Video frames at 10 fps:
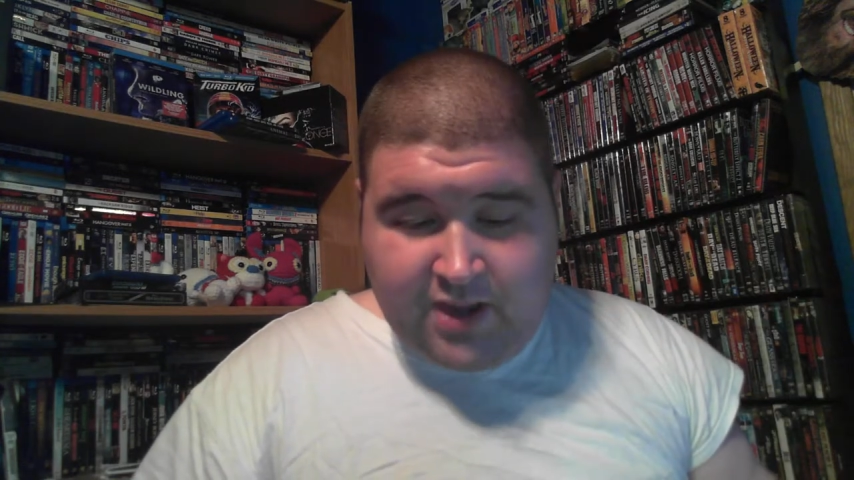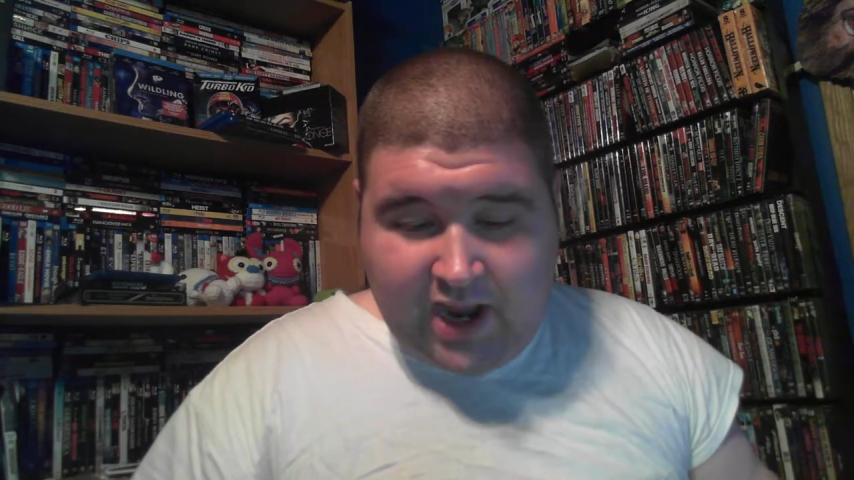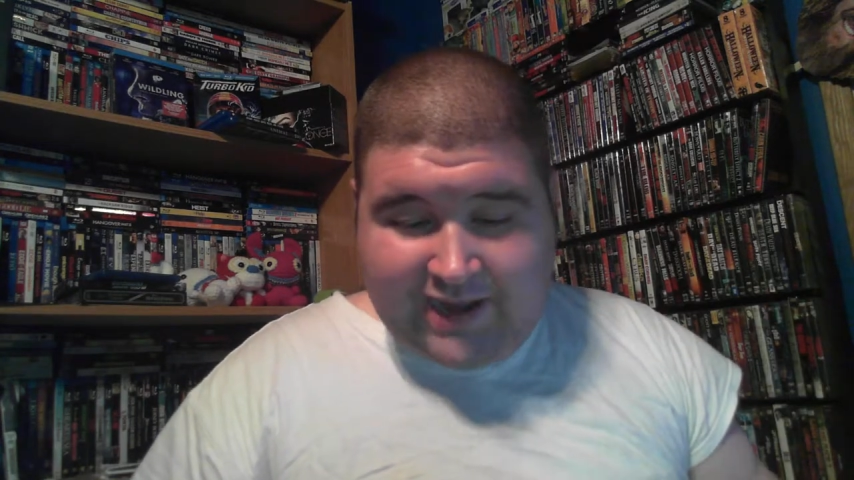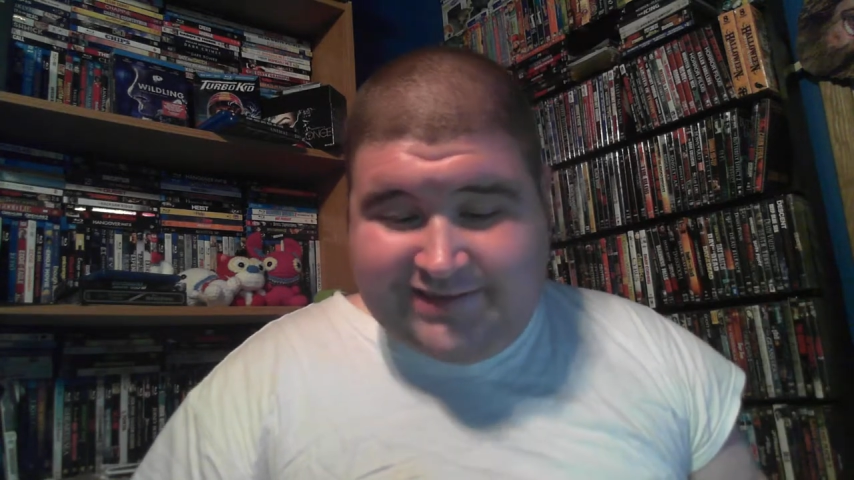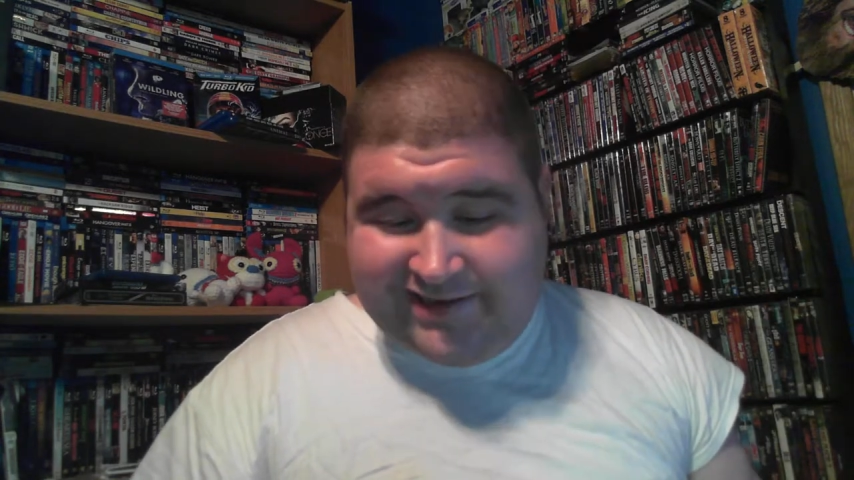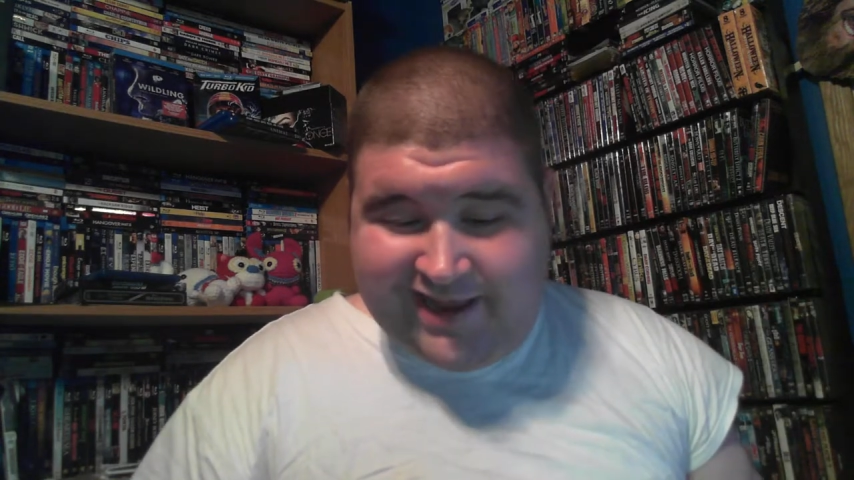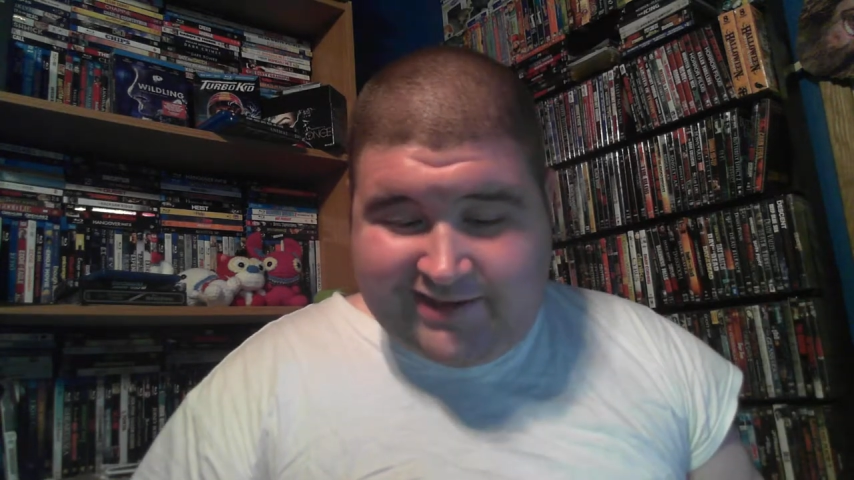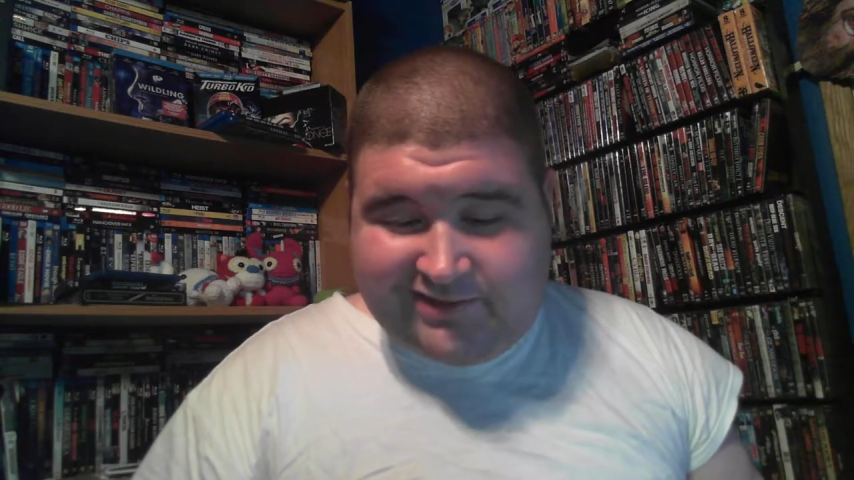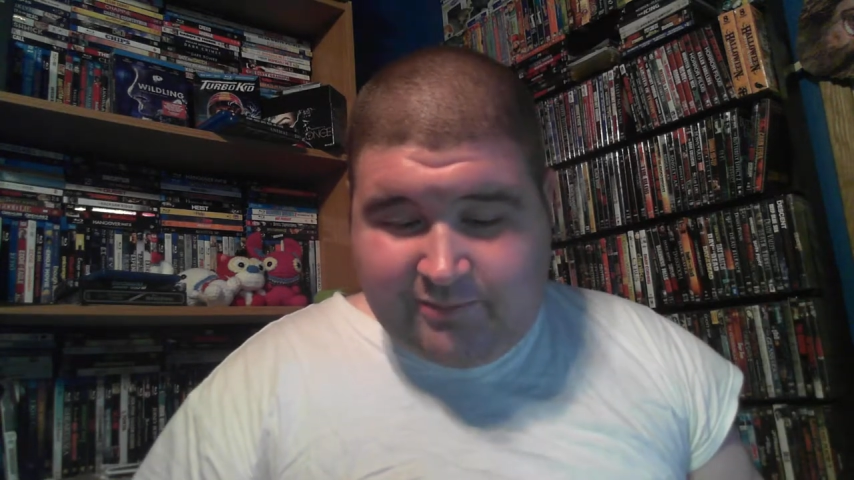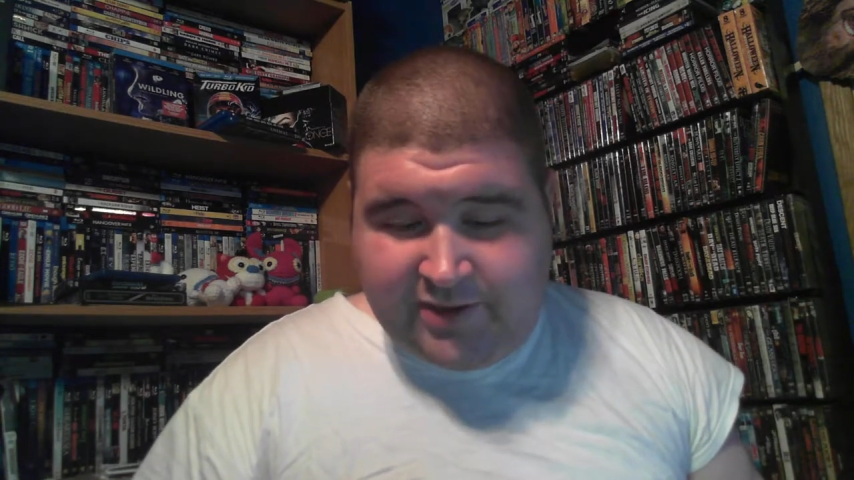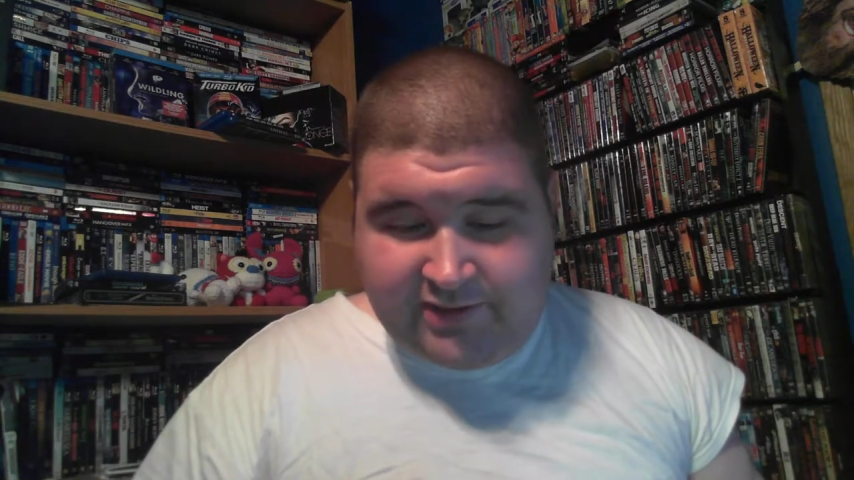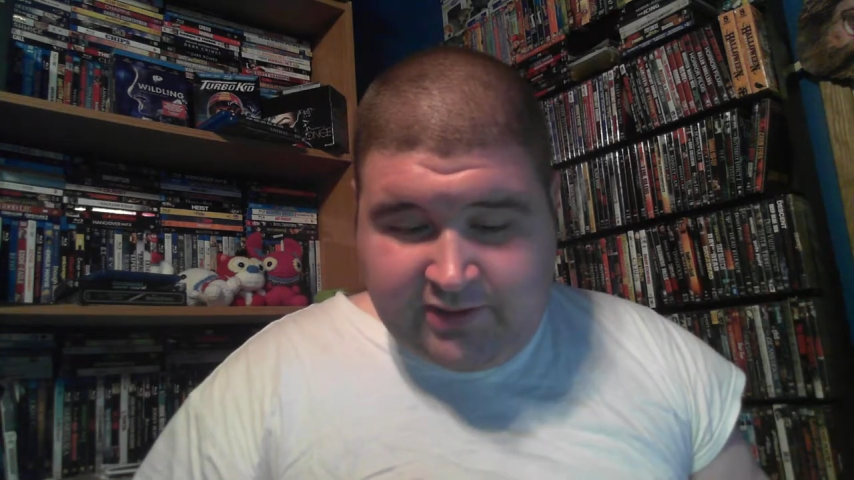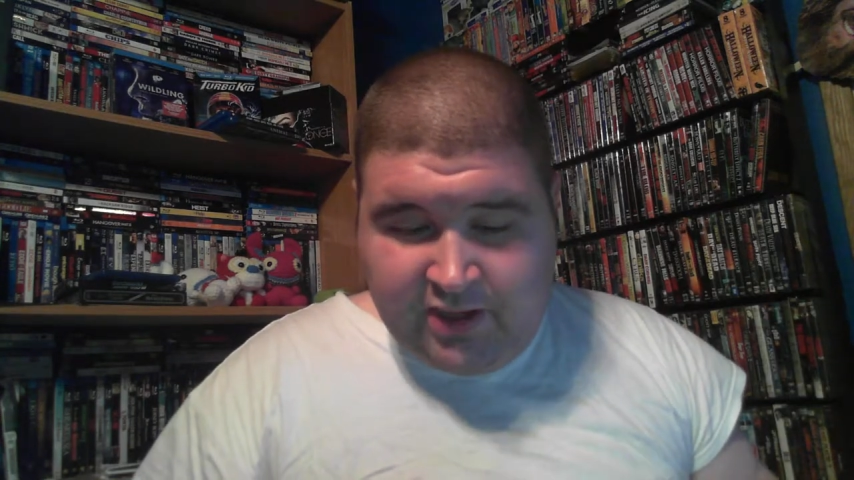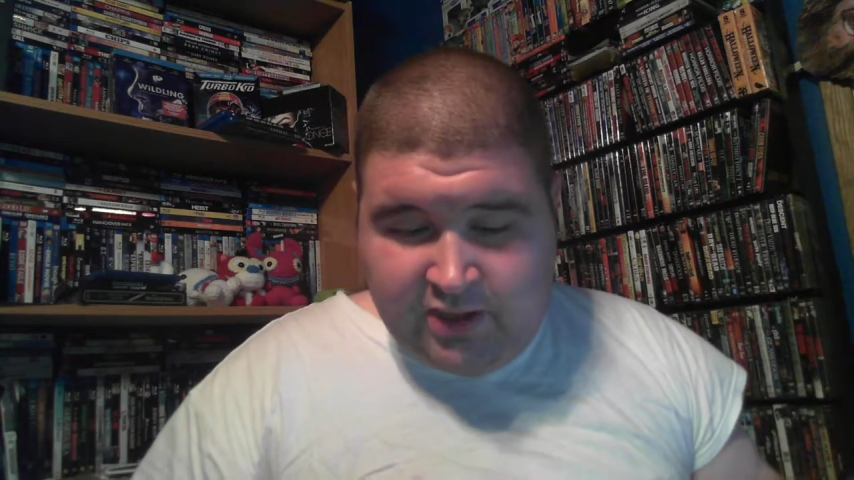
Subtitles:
Isaac Esteban,